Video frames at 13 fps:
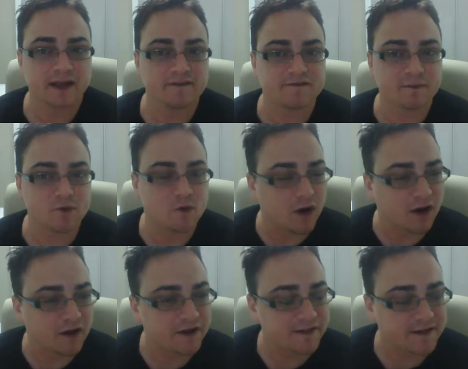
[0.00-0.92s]
Give them
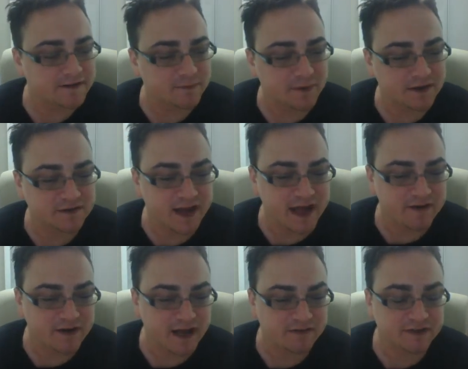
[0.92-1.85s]
quality. That's the best
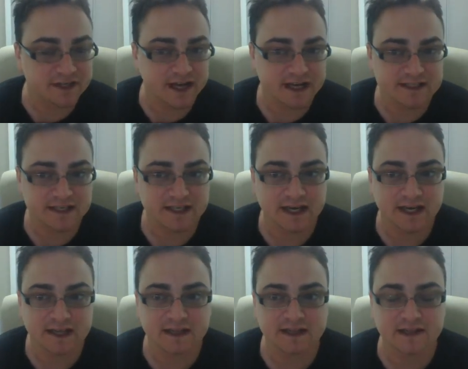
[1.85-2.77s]
kind of advertising,
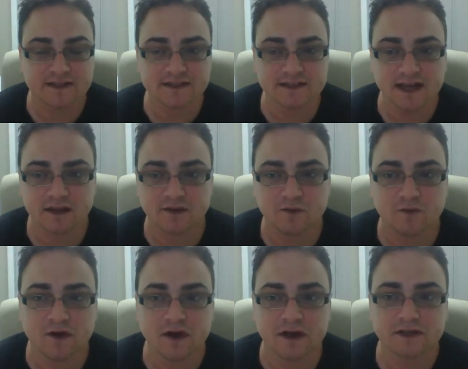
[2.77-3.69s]
and I think that's exactly
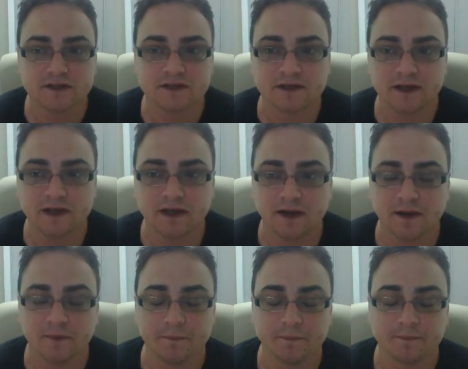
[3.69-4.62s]
what
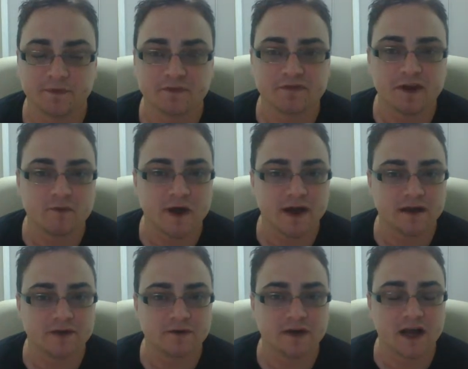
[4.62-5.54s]
Fred
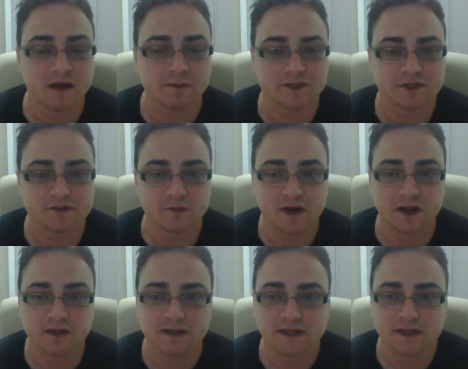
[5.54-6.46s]
wanted to accomplish as
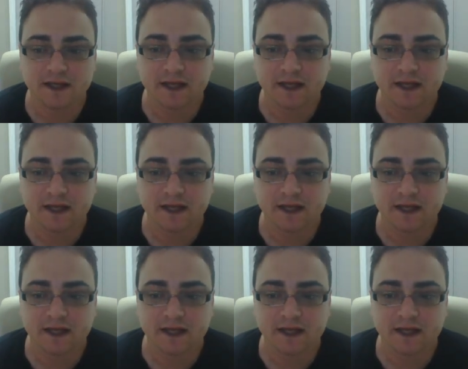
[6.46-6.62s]
well.